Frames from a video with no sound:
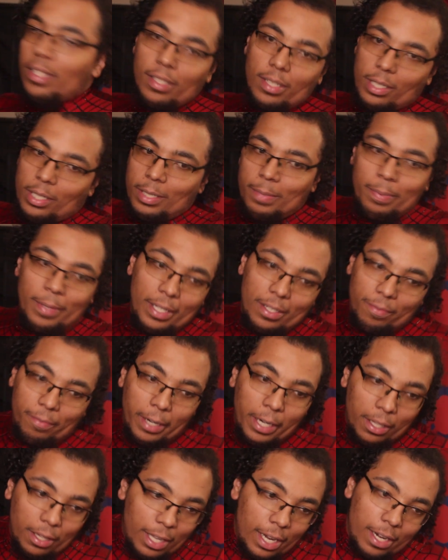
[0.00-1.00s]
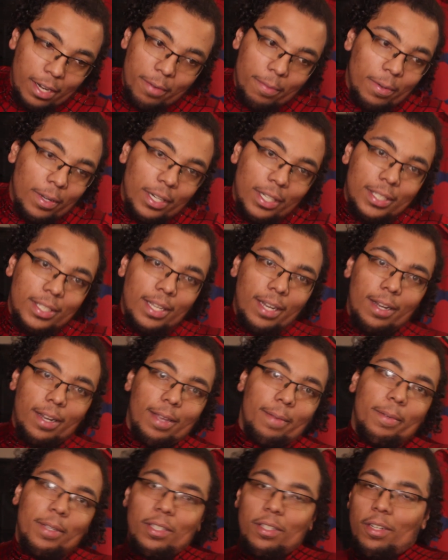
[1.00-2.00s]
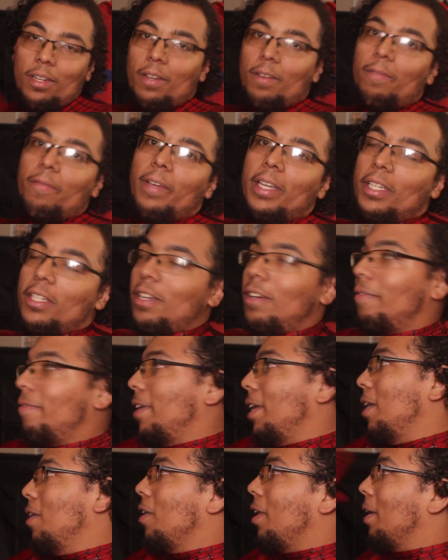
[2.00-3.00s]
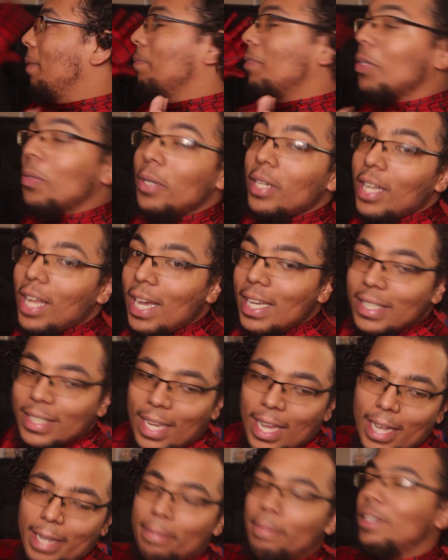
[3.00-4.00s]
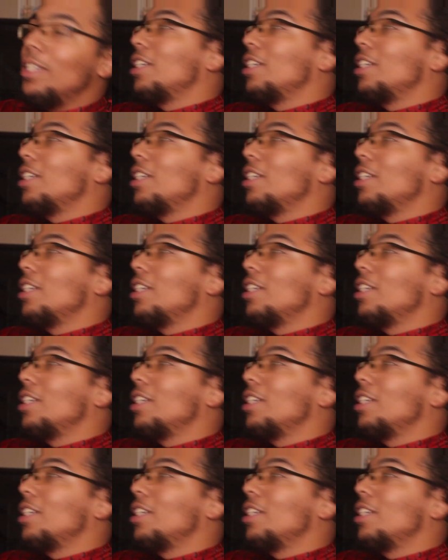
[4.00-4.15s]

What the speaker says: just because frankly I didn't want to set it up because, you know, face shell video like I'm doing last time.